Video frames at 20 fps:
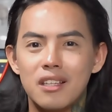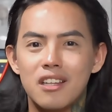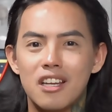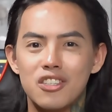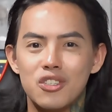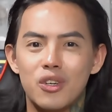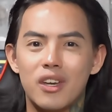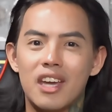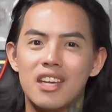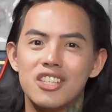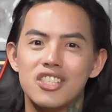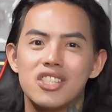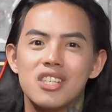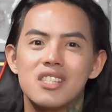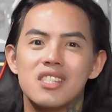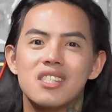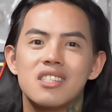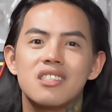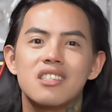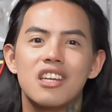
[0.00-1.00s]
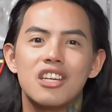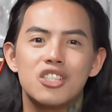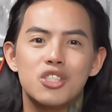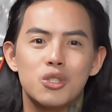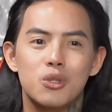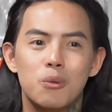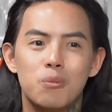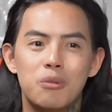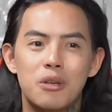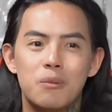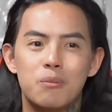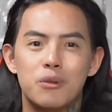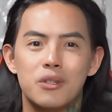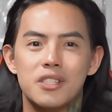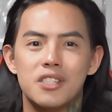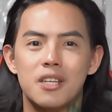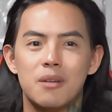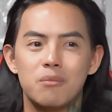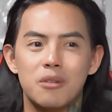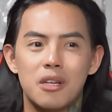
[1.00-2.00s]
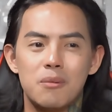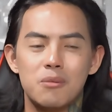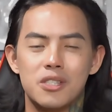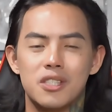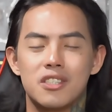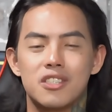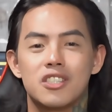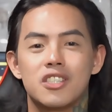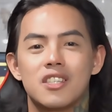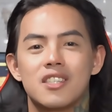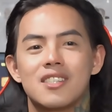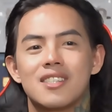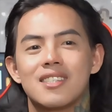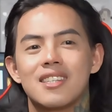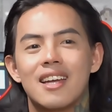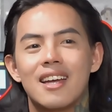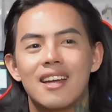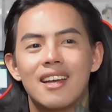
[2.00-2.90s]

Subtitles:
that you can't just teach to people. Sometimes it's